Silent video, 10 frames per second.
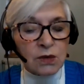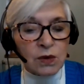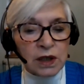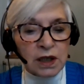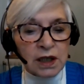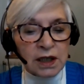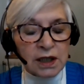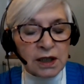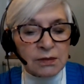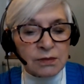when
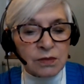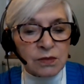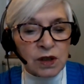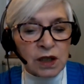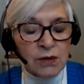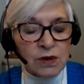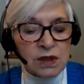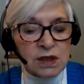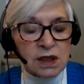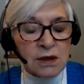I
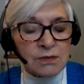was